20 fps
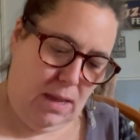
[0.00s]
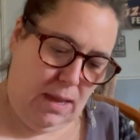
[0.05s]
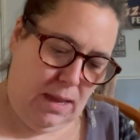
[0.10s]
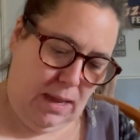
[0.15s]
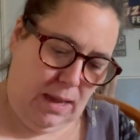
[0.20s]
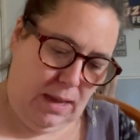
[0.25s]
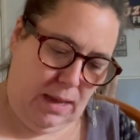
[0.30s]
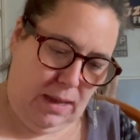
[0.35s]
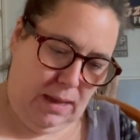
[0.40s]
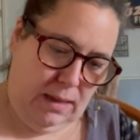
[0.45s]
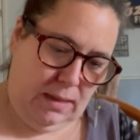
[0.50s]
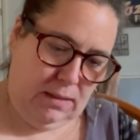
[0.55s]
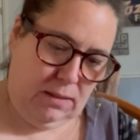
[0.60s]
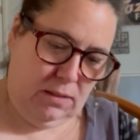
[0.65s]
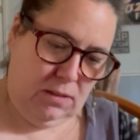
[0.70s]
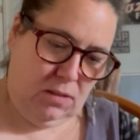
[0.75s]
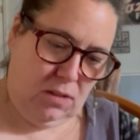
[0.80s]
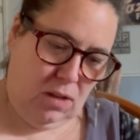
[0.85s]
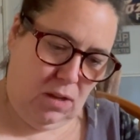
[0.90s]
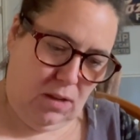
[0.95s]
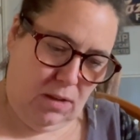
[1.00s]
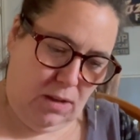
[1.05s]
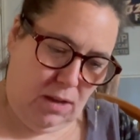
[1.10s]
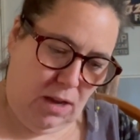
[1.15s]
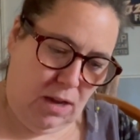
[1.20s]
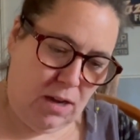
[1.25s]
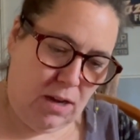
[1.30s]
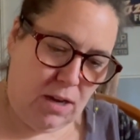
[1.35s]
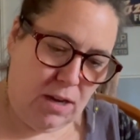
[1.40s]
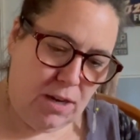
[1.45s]
and
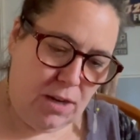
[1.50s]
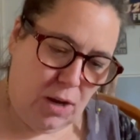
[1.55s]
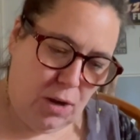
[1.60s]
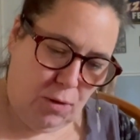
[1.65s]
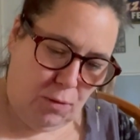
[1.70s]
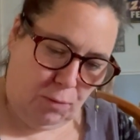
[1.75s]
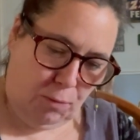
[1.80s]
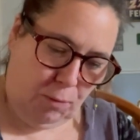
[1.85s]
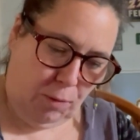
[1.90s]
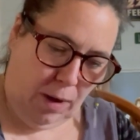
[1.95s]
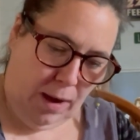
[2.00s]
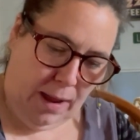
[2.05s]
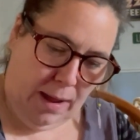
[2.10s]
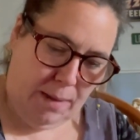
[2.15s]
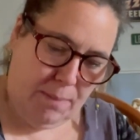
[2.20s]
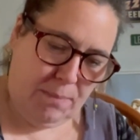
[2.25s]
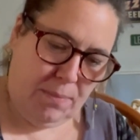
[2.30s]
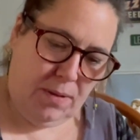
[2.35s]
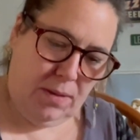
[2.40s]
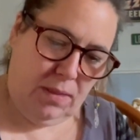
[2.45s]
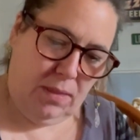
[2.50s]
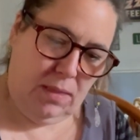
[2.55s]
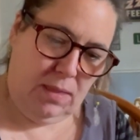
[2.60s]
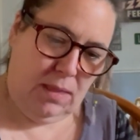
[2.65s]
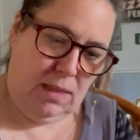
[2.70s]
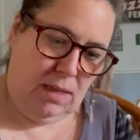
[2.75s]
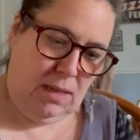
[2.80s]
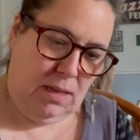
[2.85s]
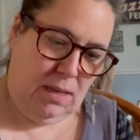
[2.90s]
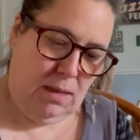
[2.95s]
unwrap
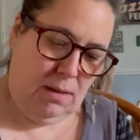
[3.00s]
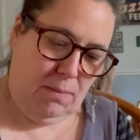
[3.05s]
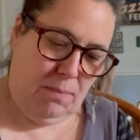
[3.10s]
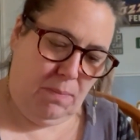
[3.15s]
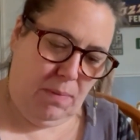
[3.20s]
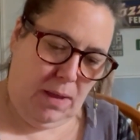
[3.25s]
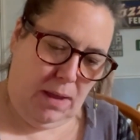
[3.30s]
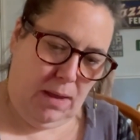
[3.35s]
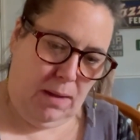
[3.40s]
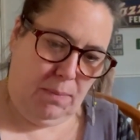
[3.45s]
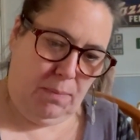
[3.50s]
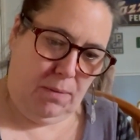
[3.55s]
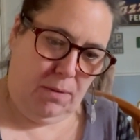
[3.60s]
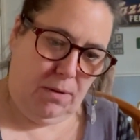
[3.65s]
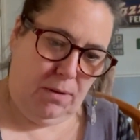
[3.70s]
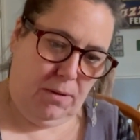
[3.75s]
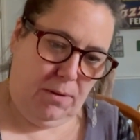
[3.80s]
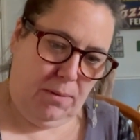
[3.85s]
the paper.